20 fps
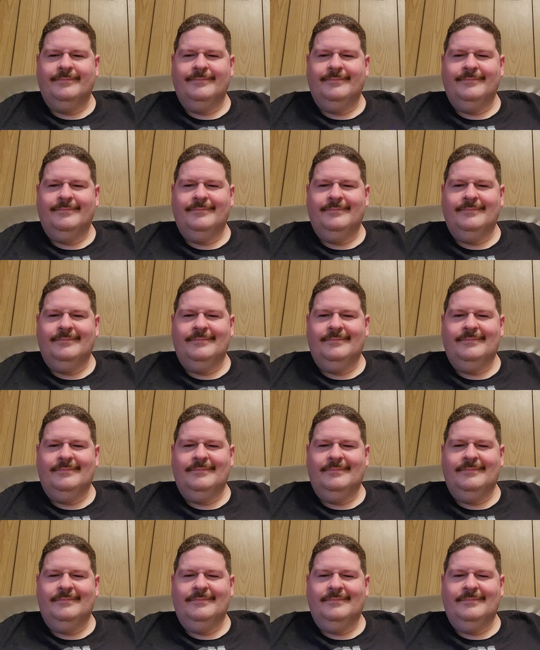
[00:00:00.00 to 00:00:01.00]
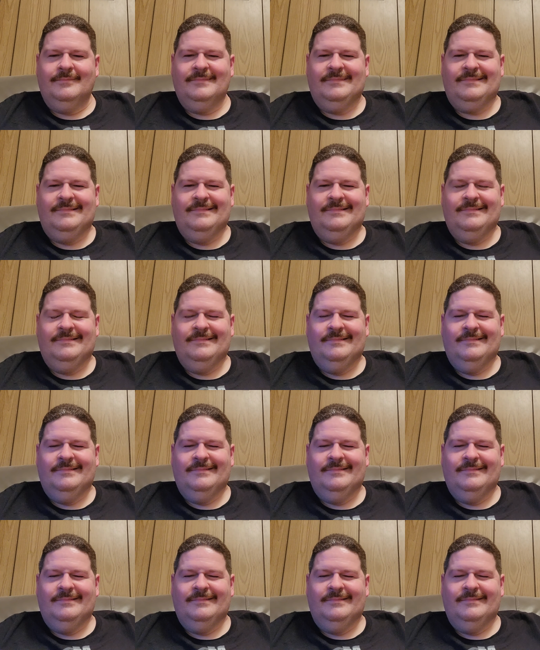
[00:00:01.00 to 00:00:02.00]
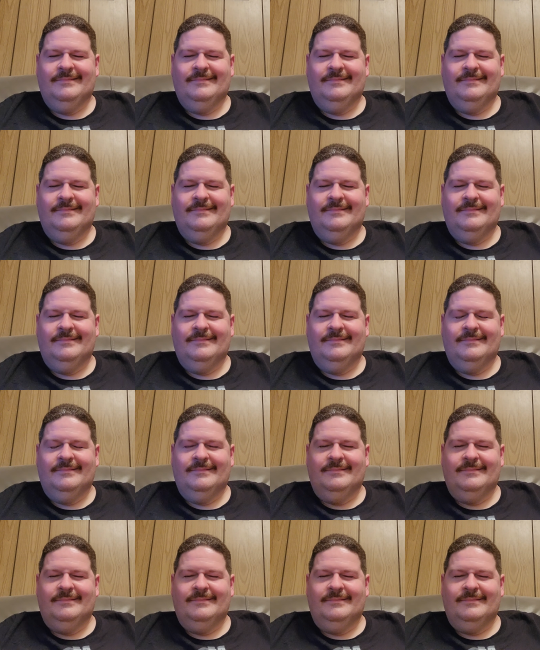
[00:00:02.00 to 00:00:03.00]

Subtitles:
Nothing is said.